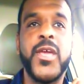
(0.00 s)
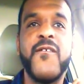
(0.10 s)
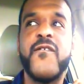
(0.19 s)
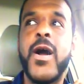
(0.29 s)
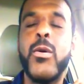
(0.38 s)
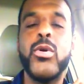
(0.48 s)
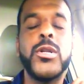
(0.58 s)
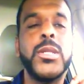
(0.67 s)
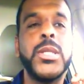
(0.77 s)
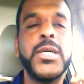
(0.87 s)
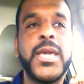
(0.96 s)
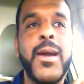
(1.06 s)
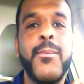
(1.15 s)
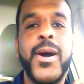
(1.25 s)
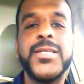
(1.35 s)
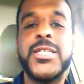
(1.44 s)
If I were to look
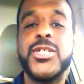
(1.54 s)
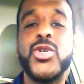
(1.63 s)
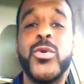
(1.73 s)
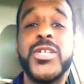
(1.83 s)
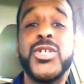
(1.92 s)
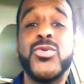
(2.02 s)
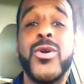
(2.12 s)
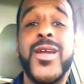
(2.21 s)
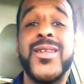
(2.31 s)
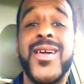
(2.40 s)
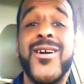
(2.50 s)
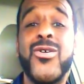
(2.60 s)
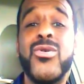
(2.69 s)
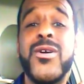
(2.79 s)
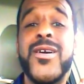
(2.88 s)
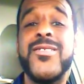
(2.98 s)
at my situation right
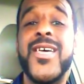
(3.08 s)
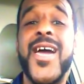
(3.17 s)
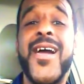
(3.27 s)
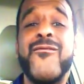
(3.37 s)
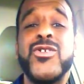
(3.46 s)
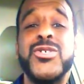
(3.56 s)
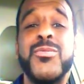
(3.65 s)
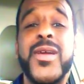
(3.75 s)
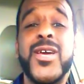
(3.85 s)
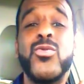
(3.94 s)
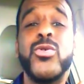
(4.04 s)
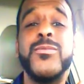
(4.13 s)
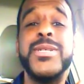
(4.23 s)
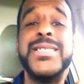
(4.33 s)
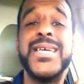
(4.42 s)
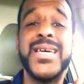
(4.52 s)
now, the average man would
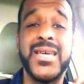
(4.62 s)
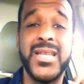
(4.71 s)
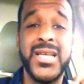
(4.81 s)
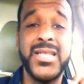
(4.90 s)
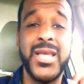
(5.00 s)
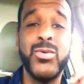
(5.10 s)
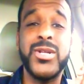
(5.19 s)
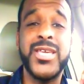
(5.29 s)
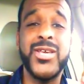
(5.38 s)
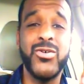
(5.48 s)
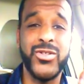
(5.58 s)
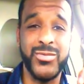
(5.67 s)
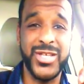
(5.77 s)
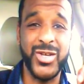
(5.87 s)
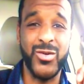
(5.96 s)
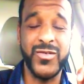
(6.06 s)
be dead. They would kill
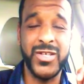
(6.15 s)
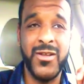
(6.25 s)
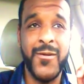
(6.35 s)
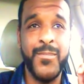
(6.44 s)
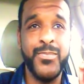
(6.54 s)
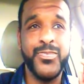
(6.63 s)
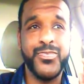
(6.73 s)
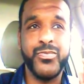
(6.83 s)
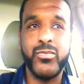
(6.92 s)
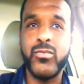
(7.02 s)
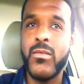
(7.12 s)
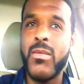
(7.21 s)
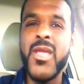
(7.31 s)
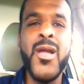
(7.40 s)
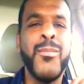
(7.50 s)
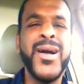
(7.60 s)
themselves.
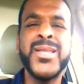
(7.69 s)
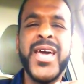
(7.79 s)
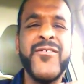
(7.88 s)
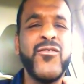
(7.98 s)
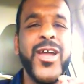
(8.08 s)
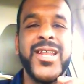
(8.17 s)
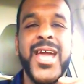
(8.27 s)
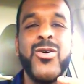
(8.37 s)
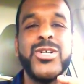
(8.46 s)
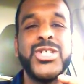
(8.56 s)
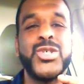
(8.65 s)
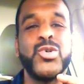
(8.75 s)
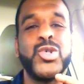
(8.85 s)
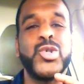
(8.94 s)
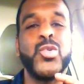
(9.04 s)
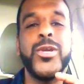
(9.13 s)
My life right now ain't so
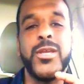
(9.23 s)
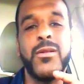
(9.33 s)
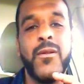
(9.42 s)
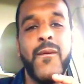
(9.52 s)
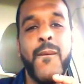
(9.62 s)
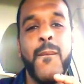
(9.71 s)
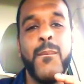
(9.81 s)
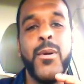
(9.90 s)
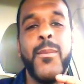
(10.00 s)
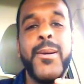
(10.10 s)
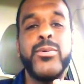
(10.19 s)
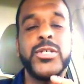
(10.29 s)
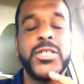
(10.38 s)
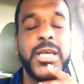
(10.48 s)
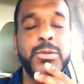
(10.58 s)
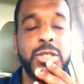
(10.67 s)
sweet, but my
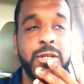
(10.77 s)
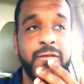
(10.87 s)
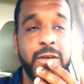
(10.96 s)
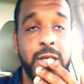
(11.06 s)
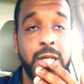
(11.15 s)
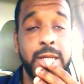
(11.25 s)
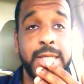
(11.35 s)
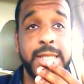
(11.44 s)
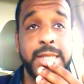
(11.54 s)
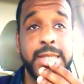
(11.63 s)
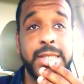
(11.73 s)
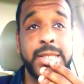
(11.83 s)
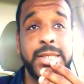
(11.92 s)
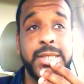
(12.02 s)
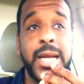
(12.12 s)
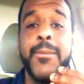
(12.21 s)
perception of it,
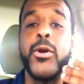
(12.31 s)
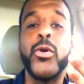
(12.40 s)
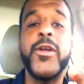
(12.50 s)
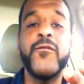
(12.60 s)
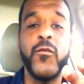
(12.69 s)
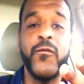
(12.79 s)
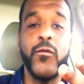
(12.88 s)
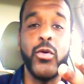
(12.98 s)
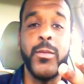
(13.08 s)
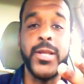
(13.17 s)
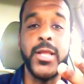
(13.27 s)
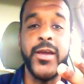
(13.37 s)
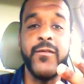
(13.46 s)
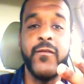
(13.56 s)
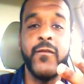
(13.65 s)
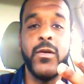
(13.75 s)
I'm grateful for my life.